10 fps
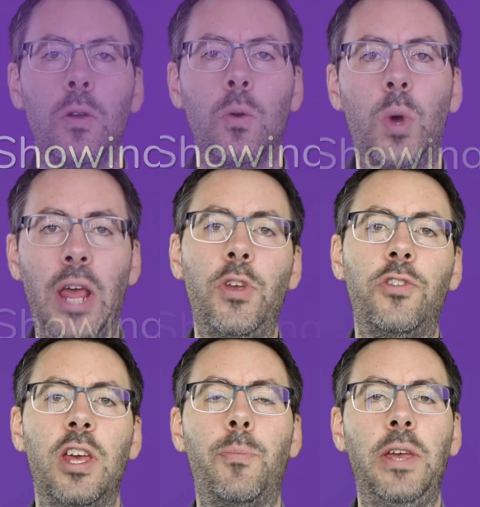Whenever you
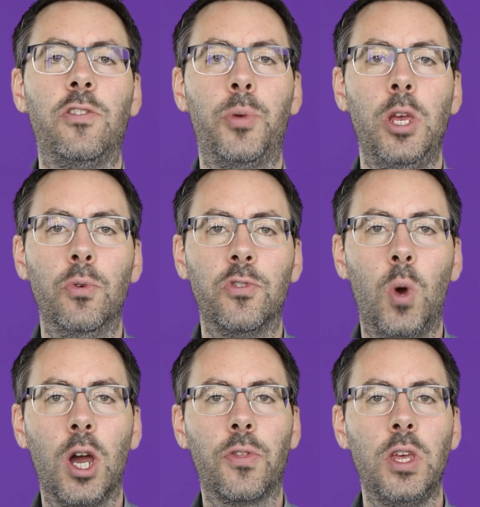see a piece of pupils'
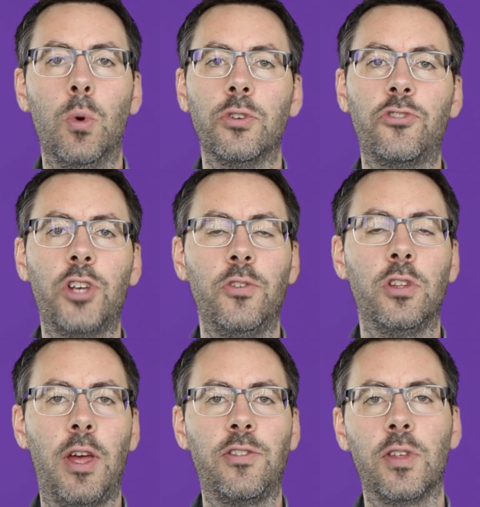work that you want to show to
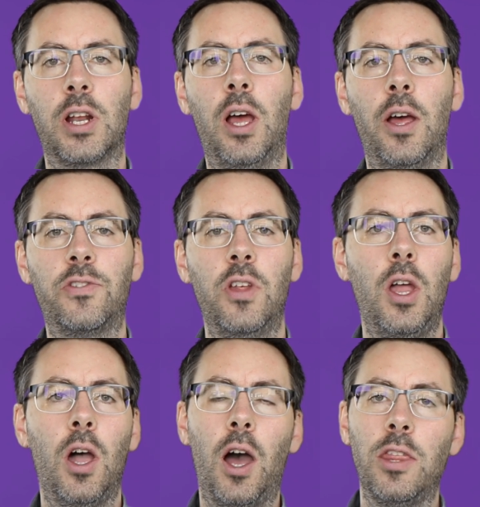the rest of the class,
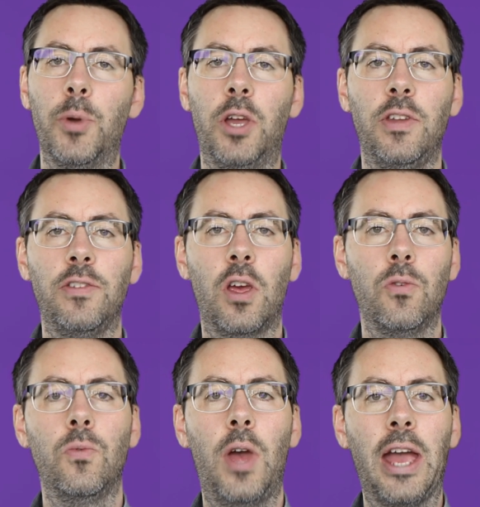either because it's
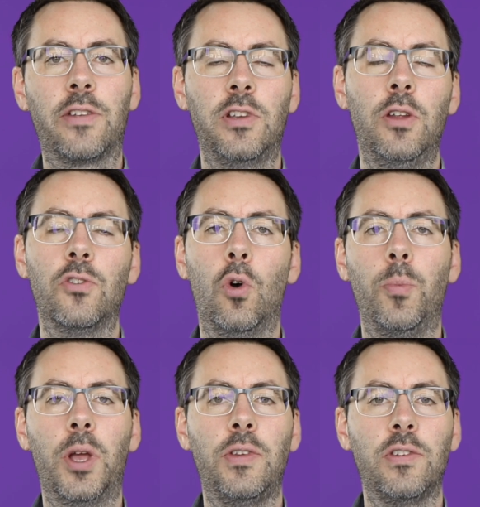excellent or
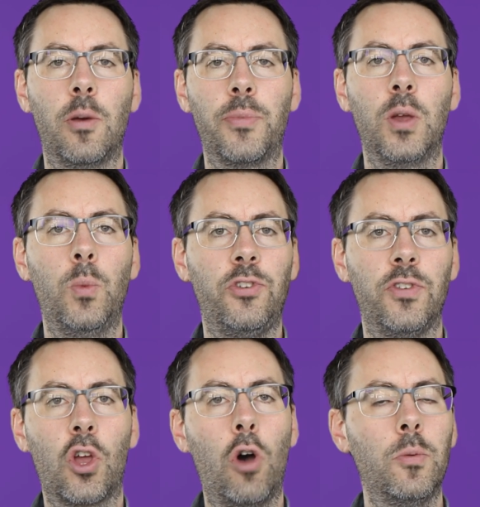because it's something which is
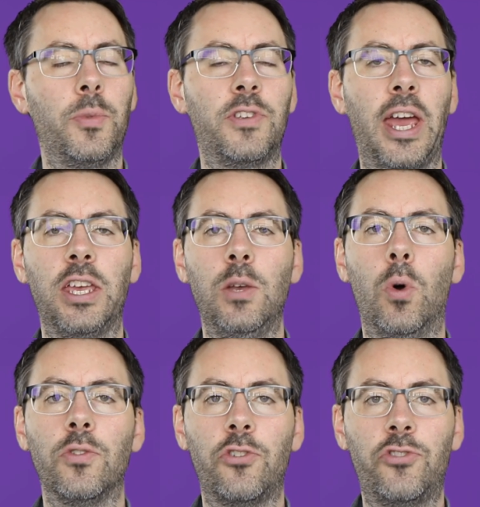a common mistake you
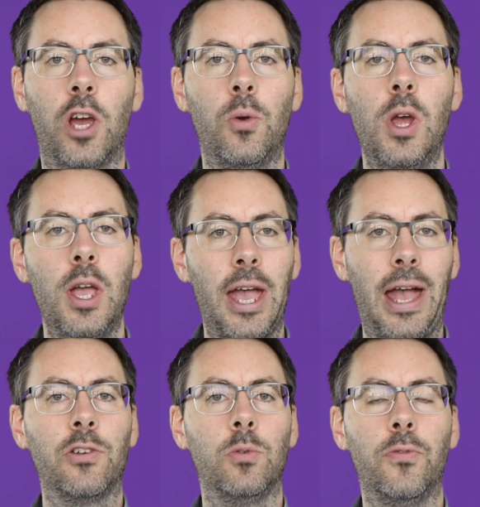want to show
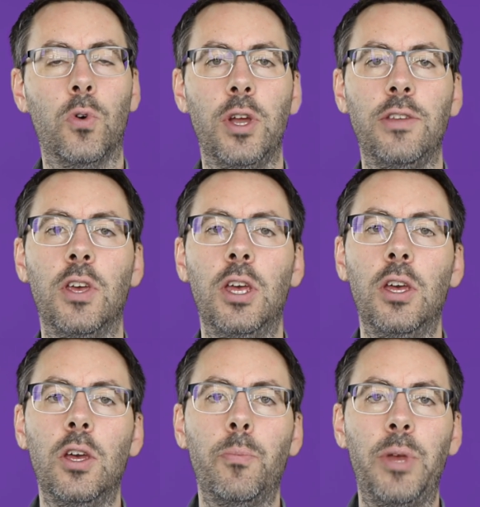how to avoid,
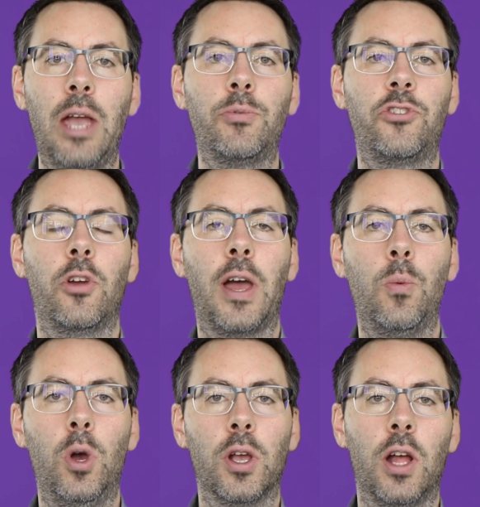being able to show that
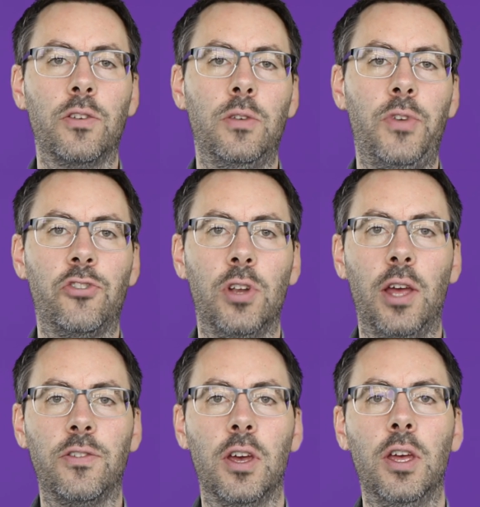work under the
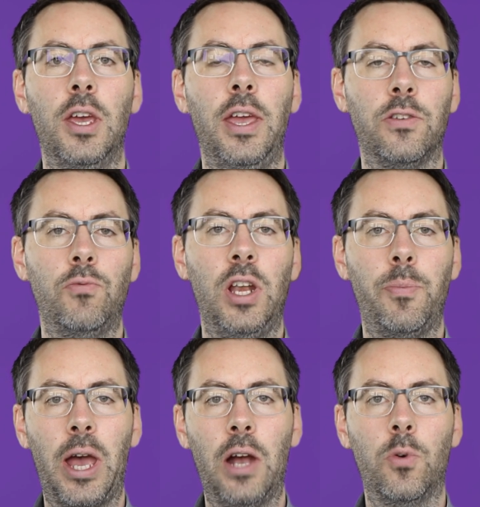visualizer is a really
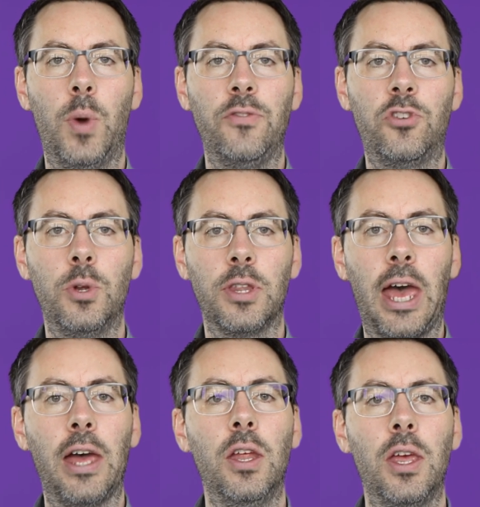powerful way of doing
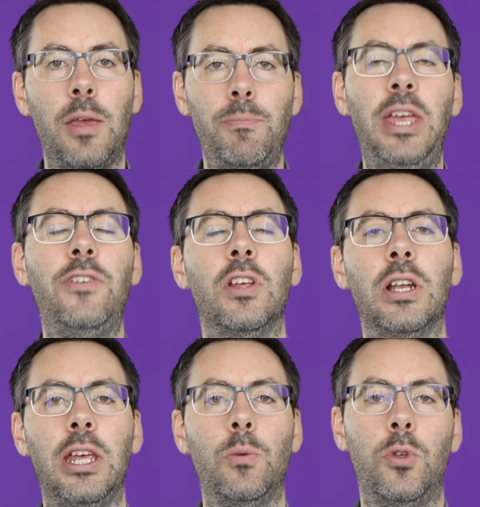that
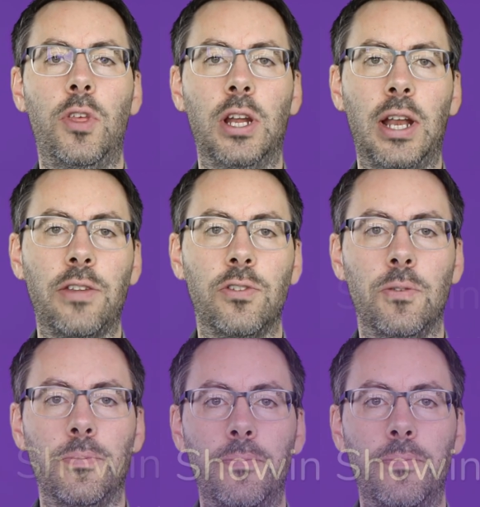immediately within a lesson.